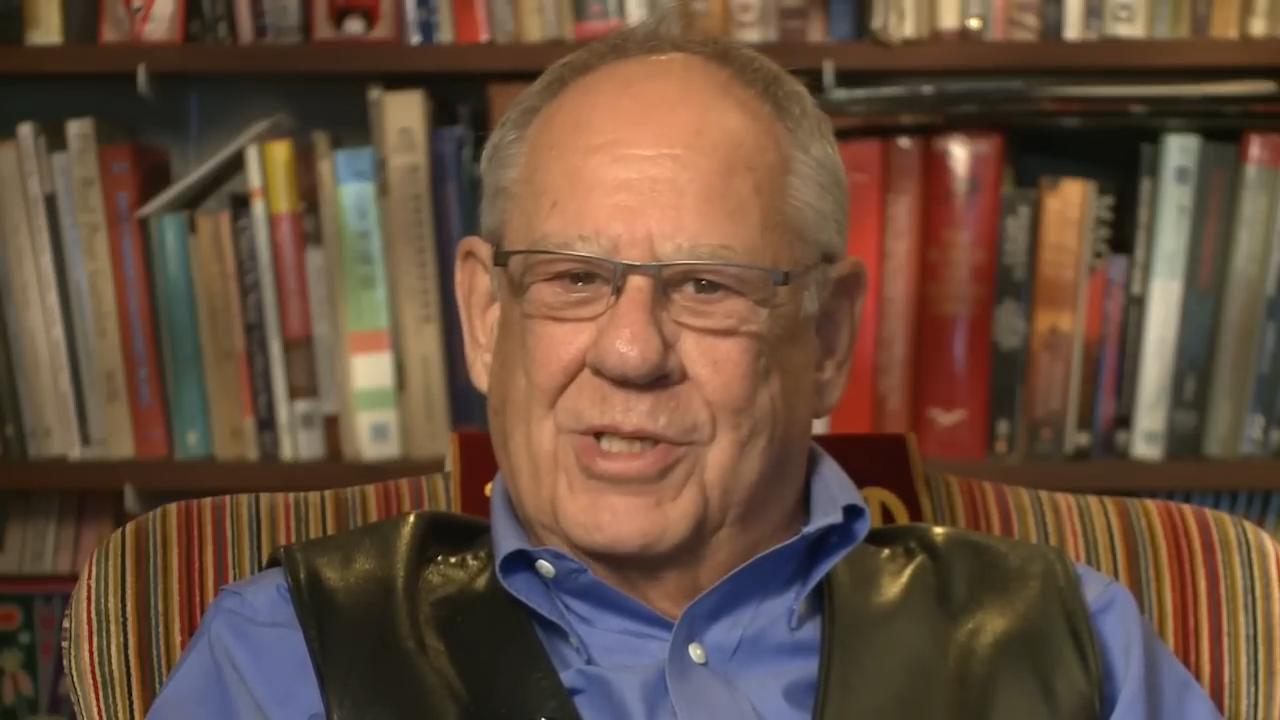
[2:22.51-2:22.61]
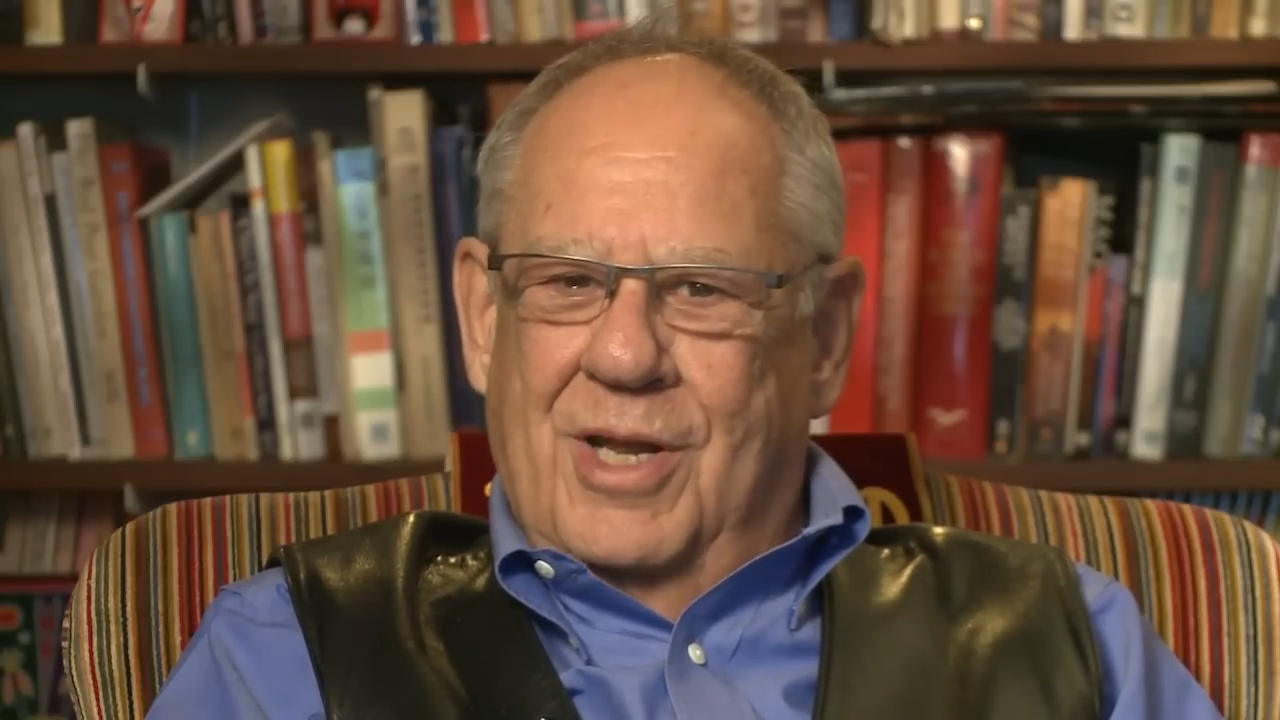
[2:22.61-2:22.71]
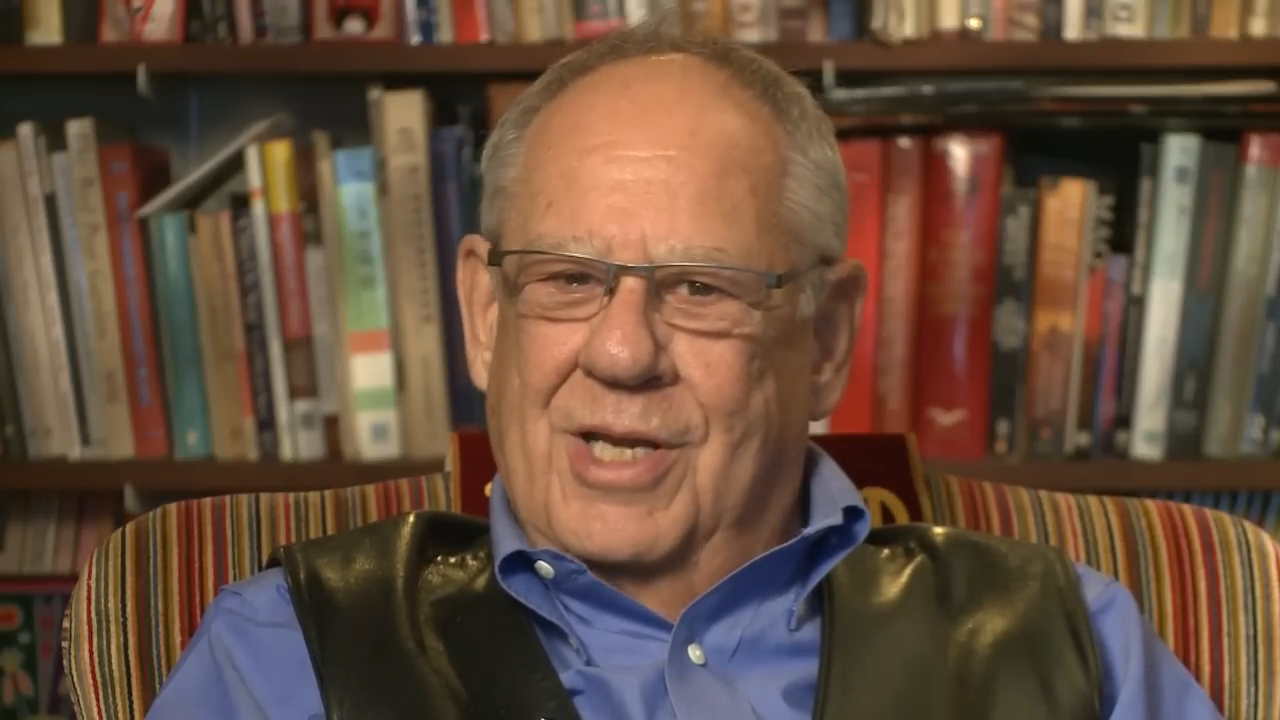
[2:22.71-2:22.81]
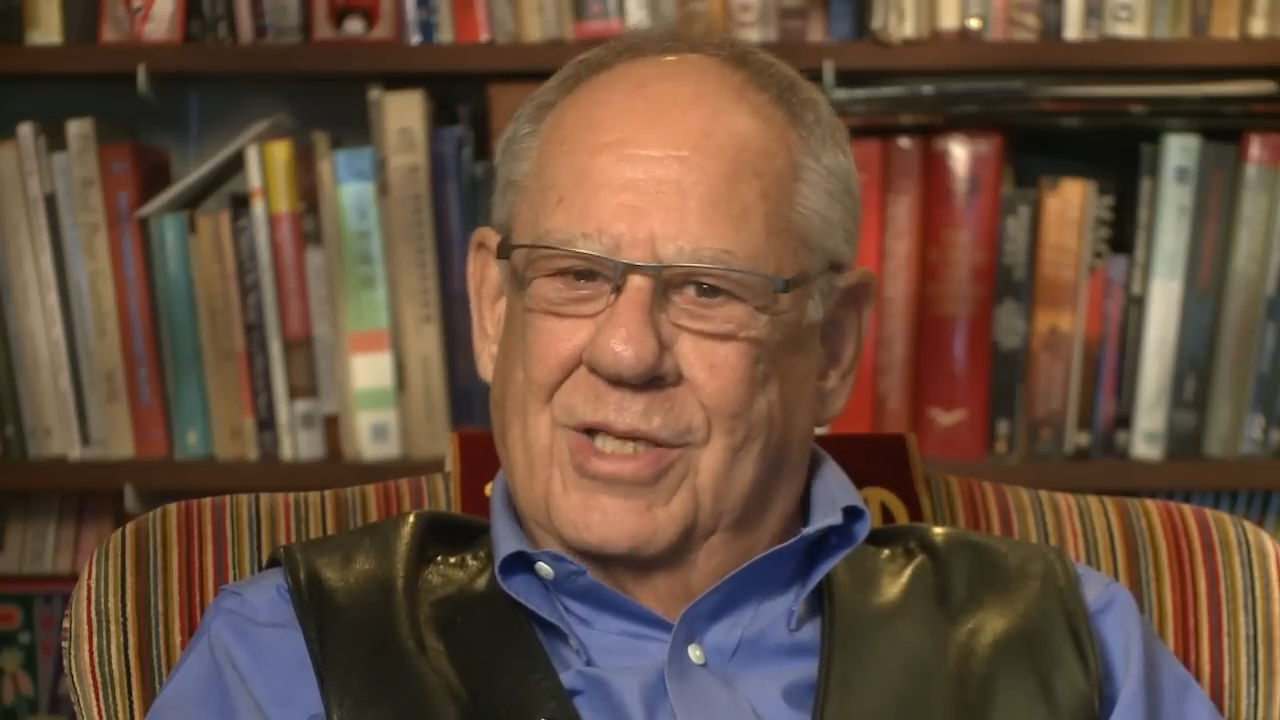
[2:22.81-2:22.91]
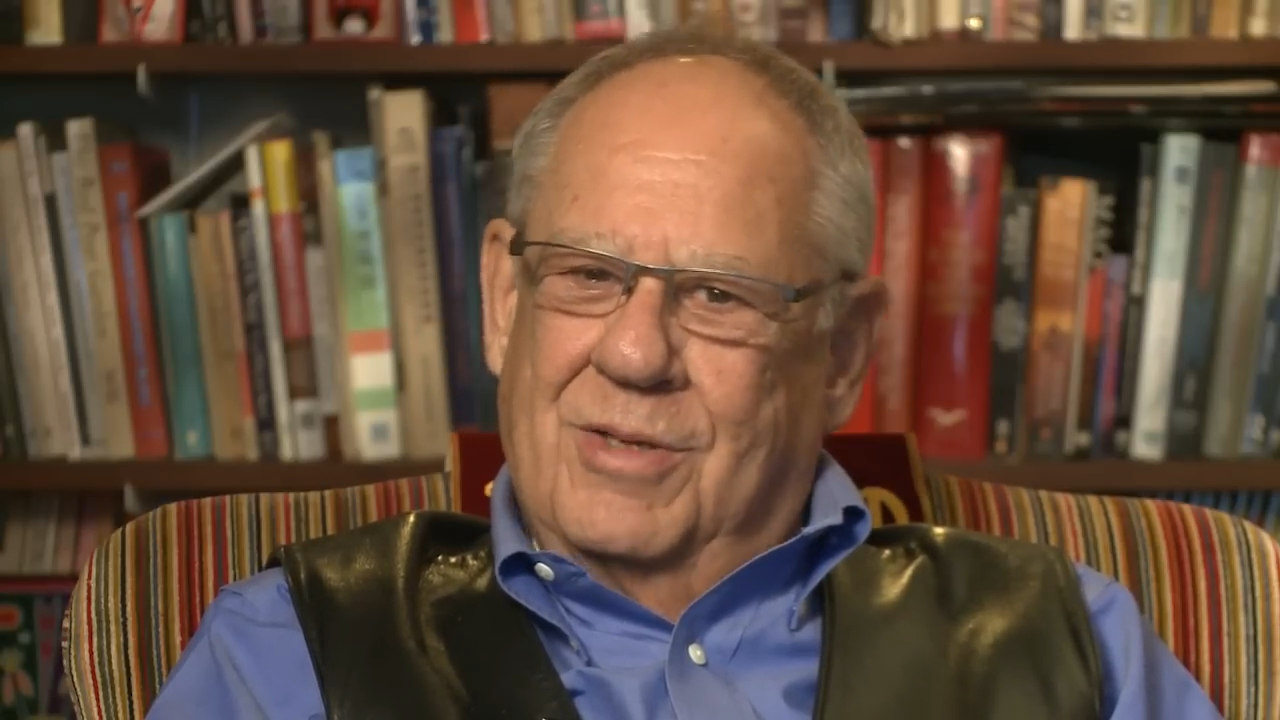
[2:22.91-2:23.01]

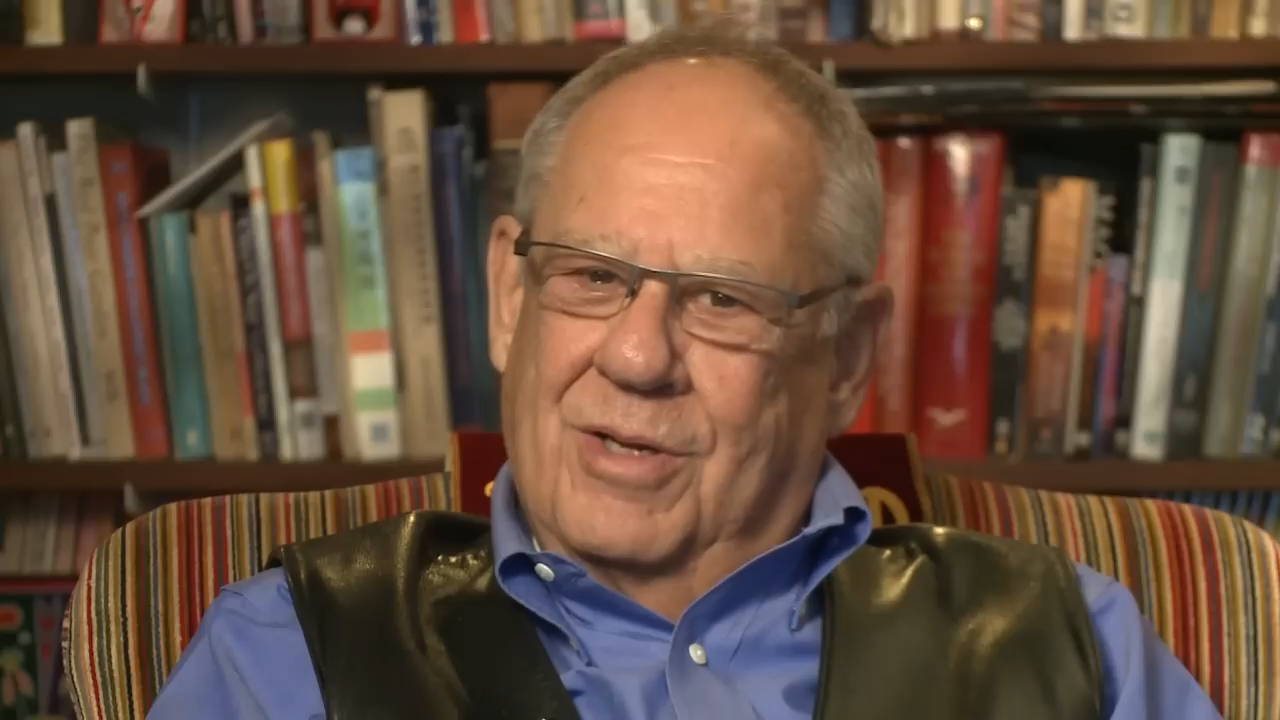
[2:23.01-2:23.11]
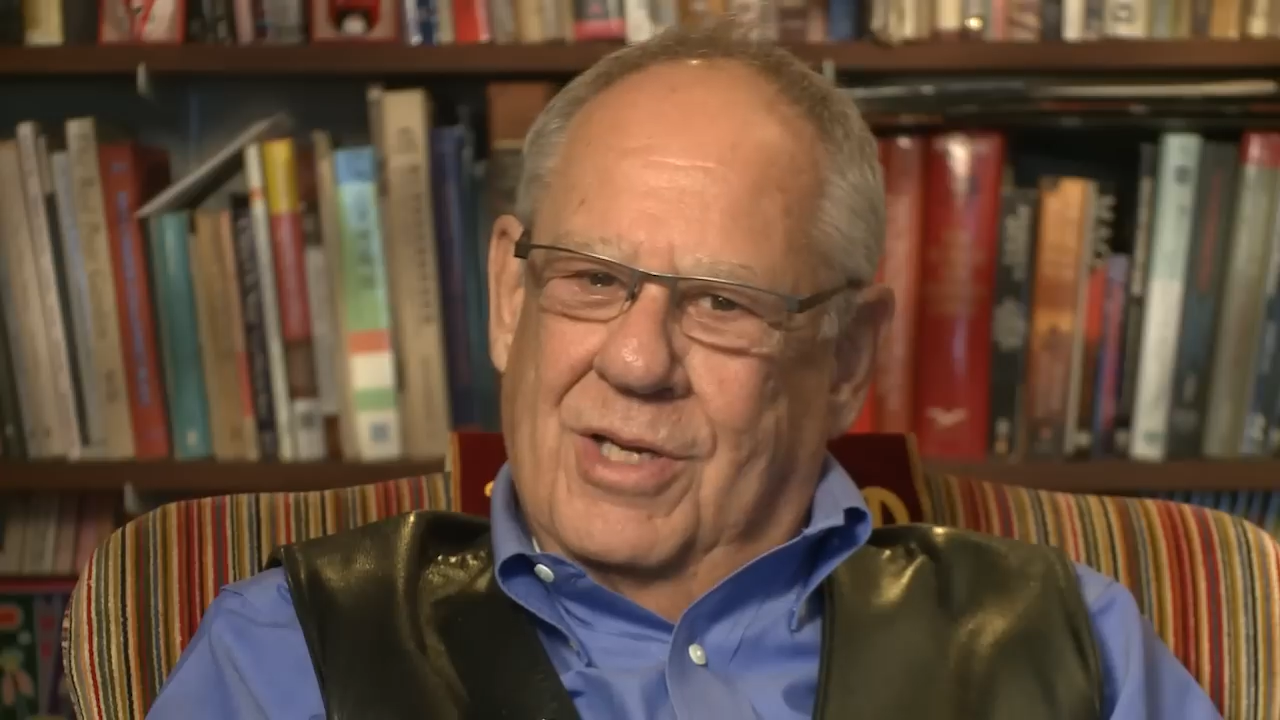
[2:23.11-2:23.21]
studies